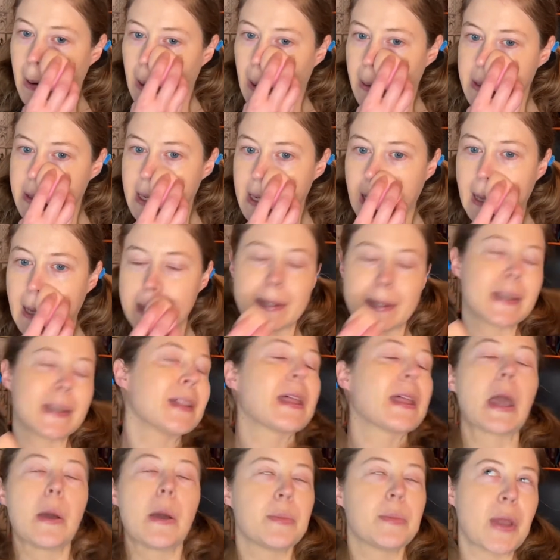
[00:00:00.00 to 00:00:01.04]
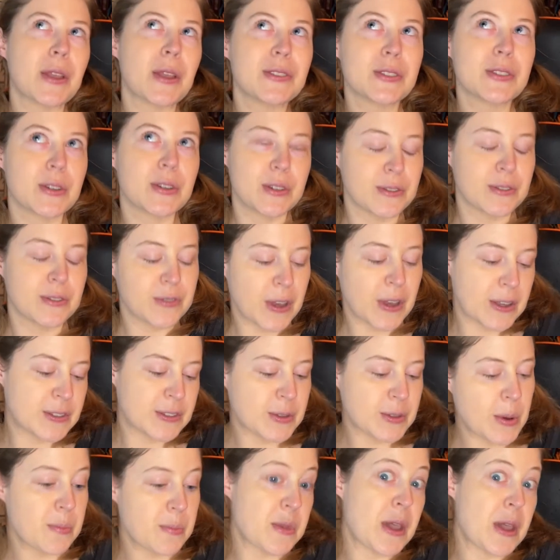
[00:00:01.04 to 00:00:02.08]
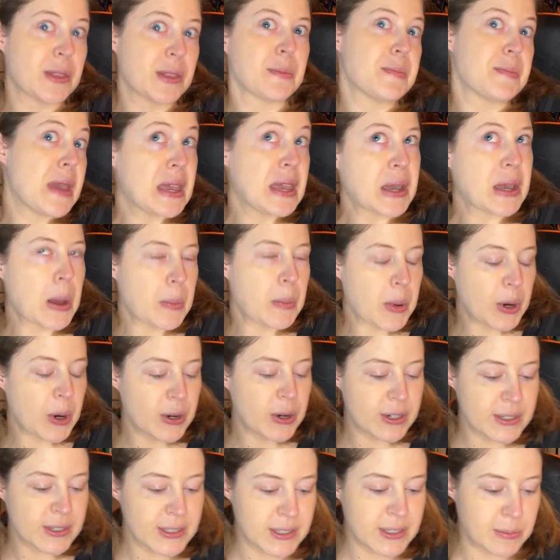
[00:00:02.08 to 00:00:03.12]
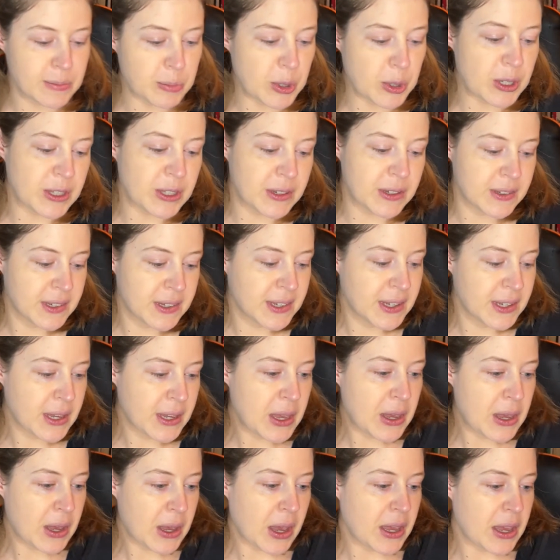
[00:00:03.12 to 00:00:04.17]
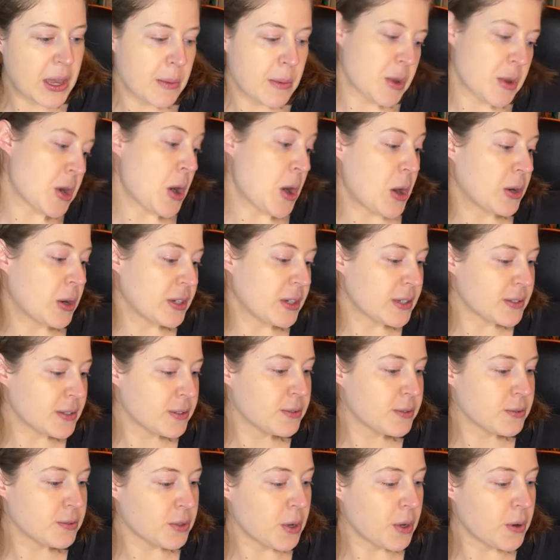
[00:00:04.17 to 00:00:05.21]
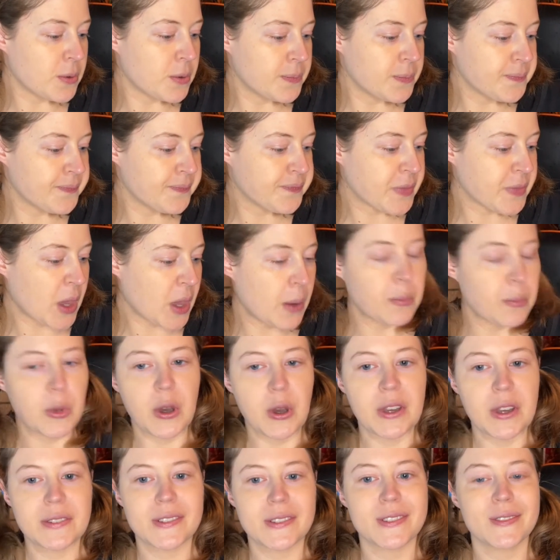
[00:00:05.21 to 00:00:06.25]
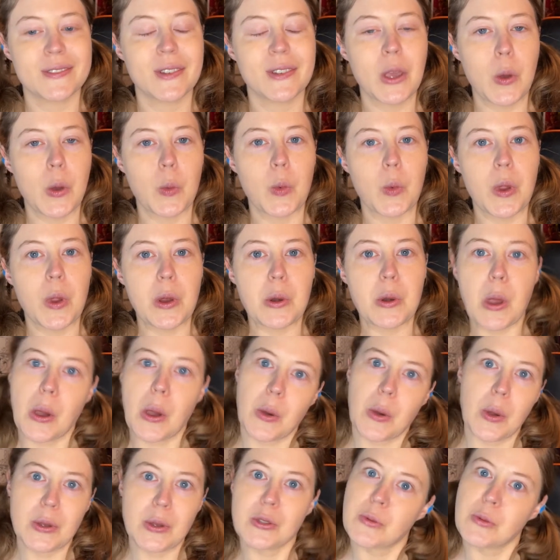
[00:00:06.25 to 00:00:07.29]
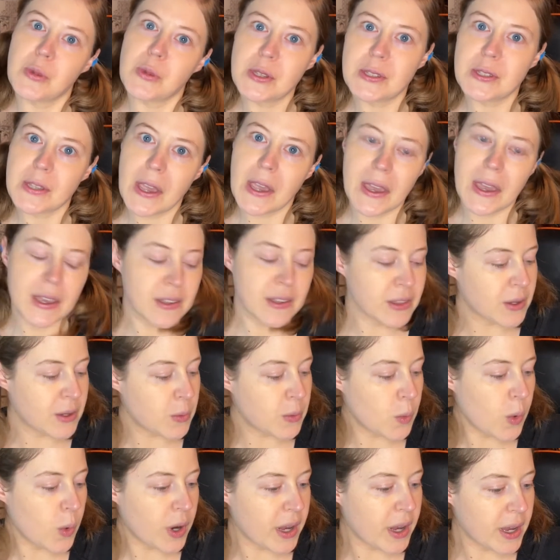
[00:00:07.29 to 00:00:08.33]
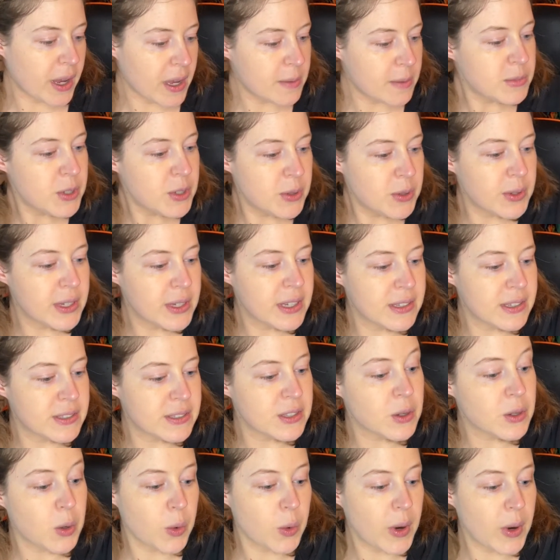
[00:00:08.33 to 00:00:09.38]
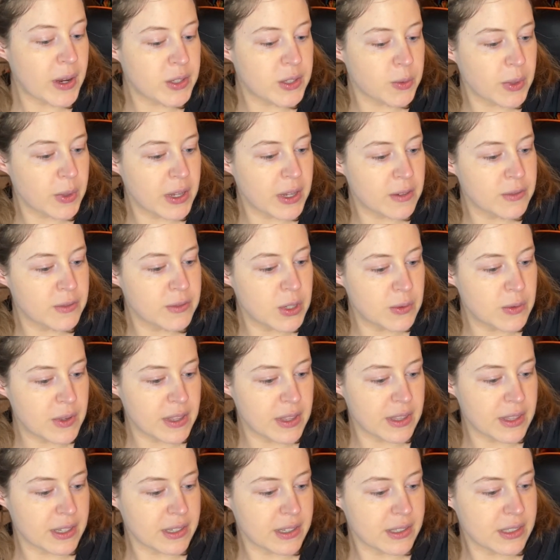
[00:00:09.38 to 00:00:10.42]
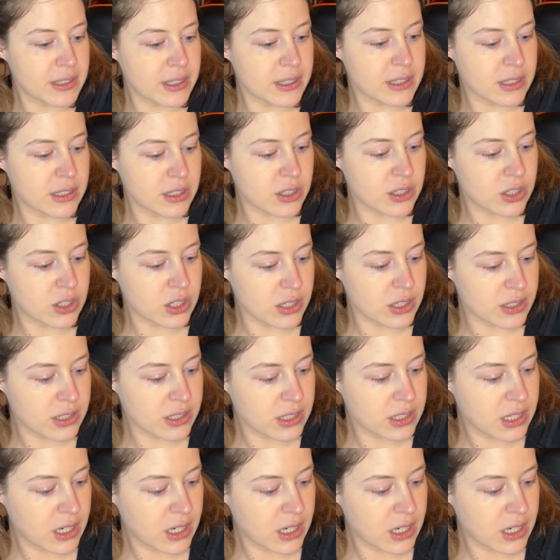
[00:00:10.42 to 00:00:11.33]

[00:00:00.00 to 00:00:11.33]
technically I'm not certified, so I'm not a makeup artist, but I am an artist, so. But we are not going to be saying that what I am doing is the correct way of doing things. This is just